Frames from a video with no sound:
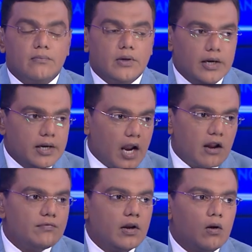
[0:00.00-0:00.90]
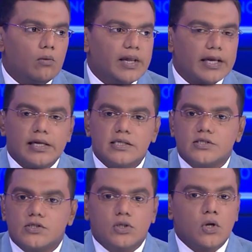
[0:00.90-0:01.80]
None of the
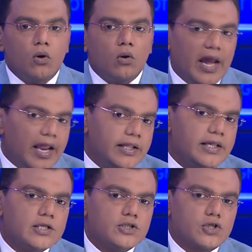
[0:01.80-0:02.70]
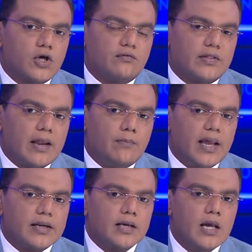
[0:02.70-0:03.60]
lawmakers, nor any NGO for that
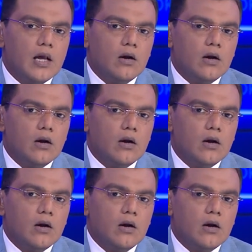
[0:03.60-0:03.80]
matter,